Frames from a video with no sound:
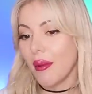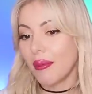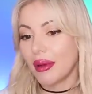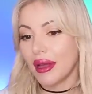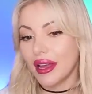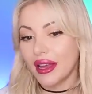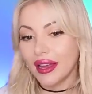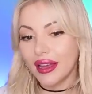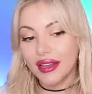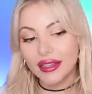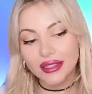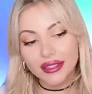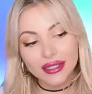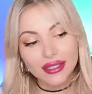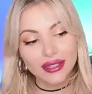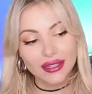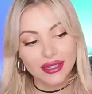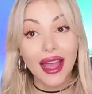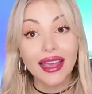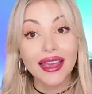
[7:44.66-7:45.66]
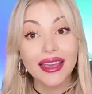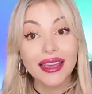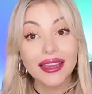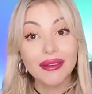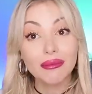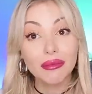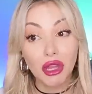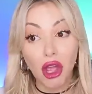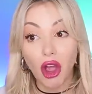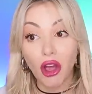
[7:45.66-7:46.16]
but I
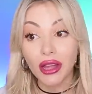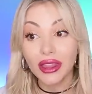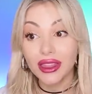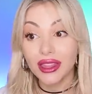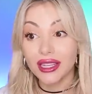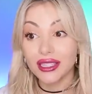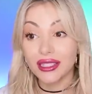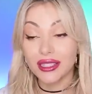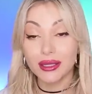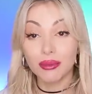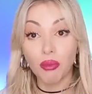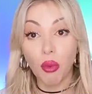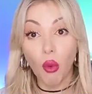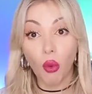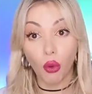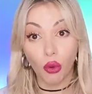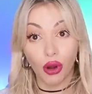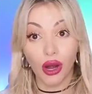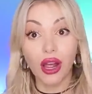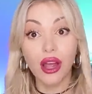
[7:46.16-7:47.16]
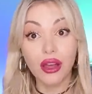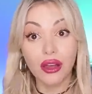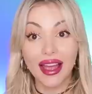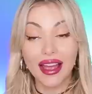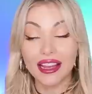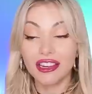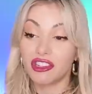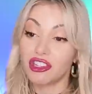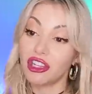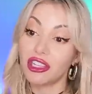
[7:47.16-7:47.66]
am not. This is Pora,
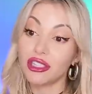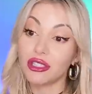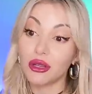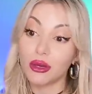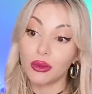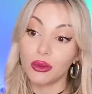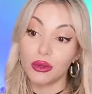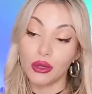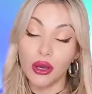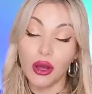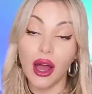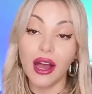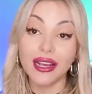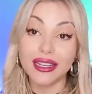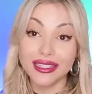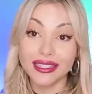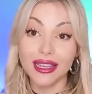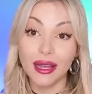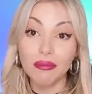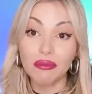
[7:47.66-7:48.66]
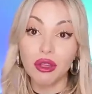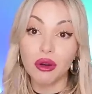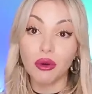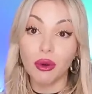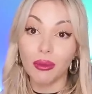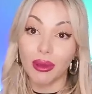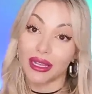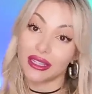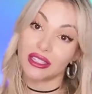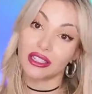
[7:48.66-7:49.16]
and she is going to accept the
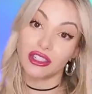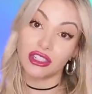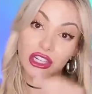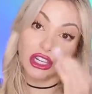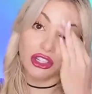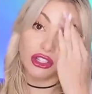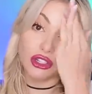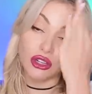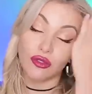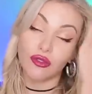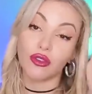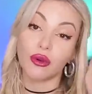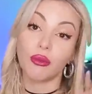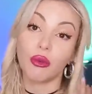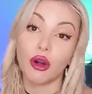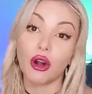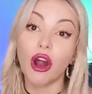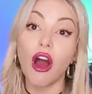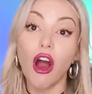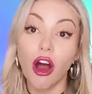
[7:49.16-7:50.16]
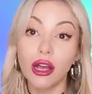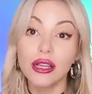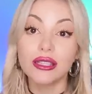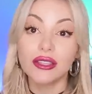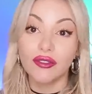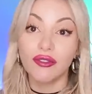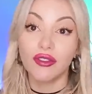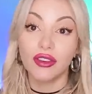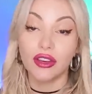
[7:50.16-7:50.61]
romantic gesture from her awesome